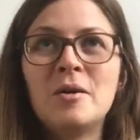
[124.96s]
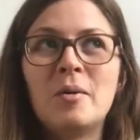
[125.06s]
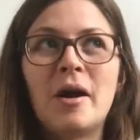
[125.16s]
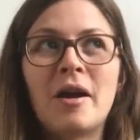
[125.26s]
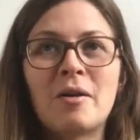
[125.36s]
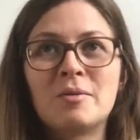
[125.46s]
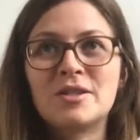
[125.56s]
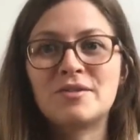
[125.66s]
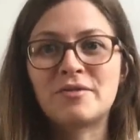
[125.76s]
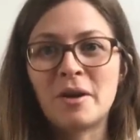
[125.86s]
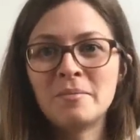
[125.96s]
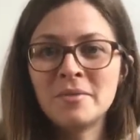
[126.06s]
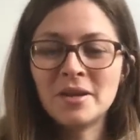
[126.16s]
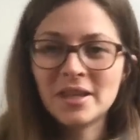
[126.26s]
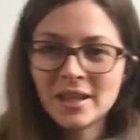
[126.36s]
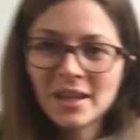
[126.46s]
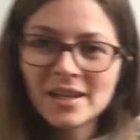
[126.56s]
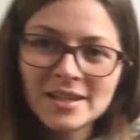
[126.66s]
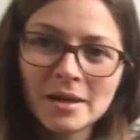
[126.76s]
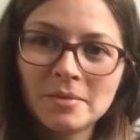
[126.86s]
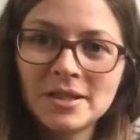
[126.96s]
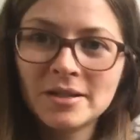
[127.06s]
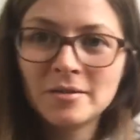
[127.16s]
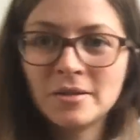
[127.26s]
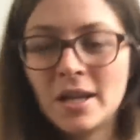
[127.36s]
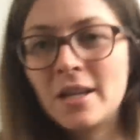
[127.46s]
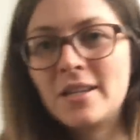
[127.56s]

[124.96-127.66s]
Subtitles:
where I was from in the last episode.